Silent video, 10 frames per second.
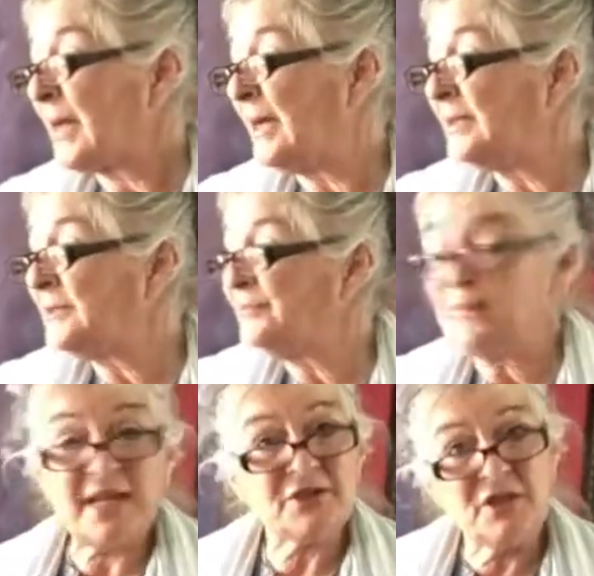And
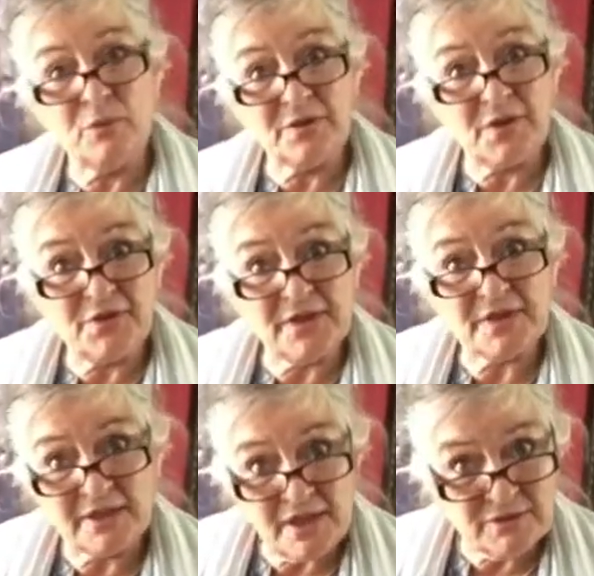actually, one of the
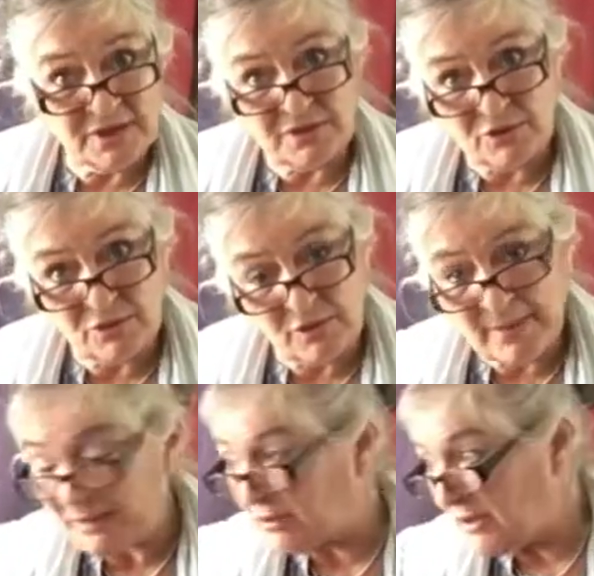things I noticed,
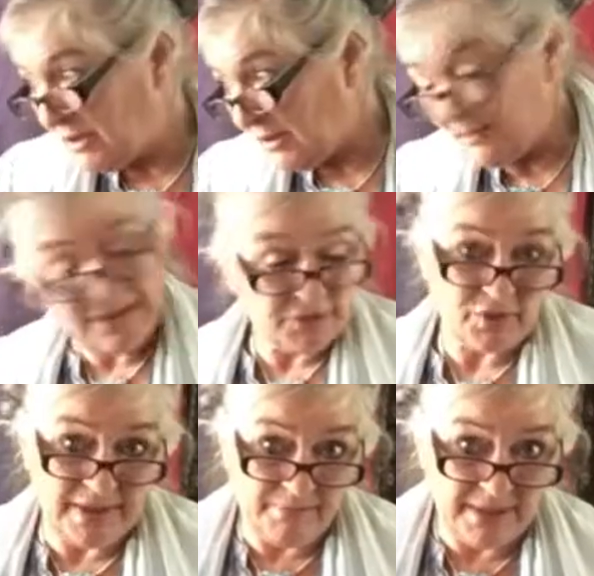about
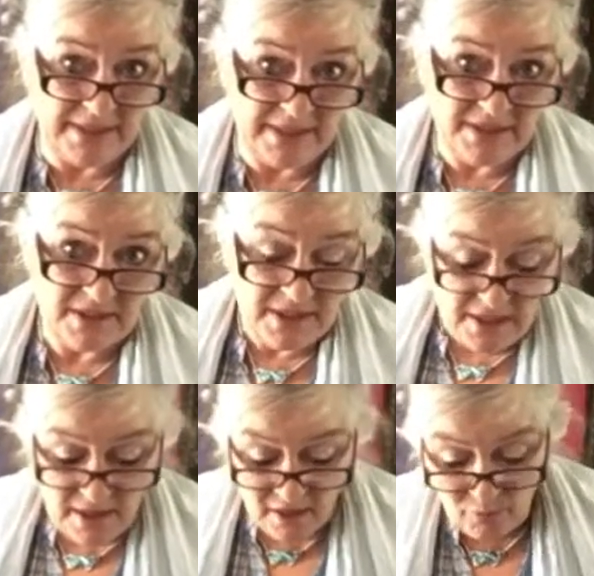sweet peas,
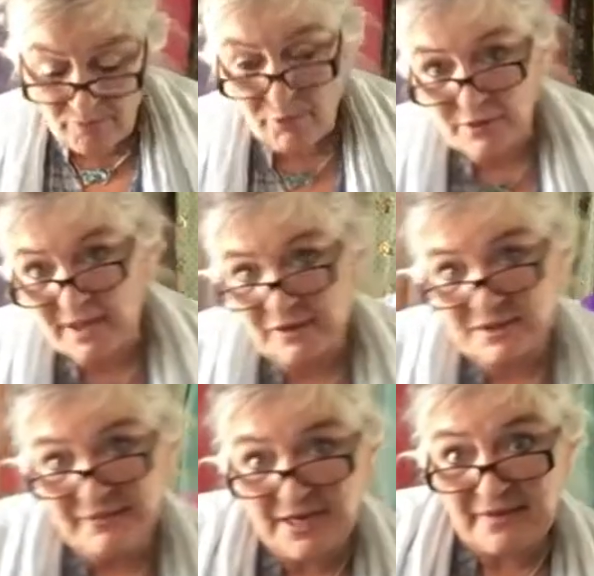at one point I
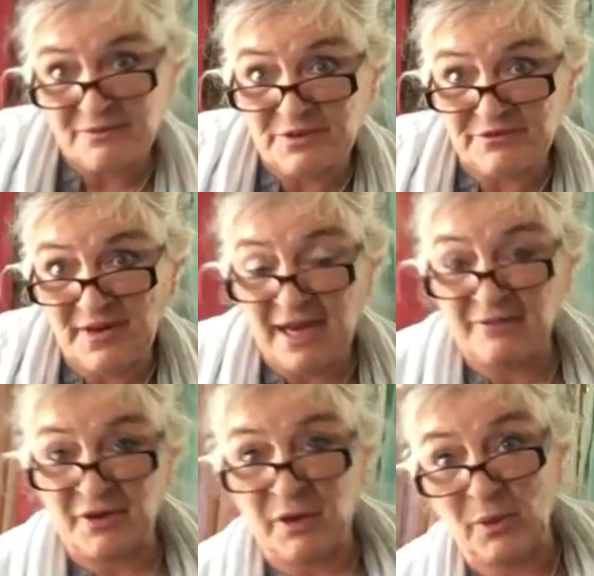could never get them to flower
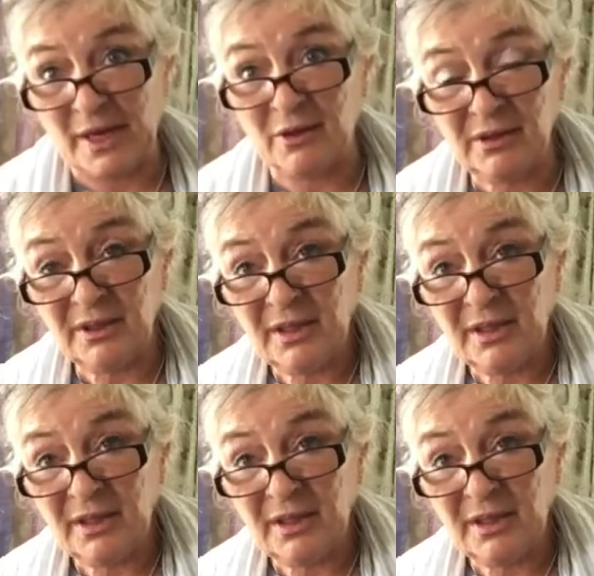very well.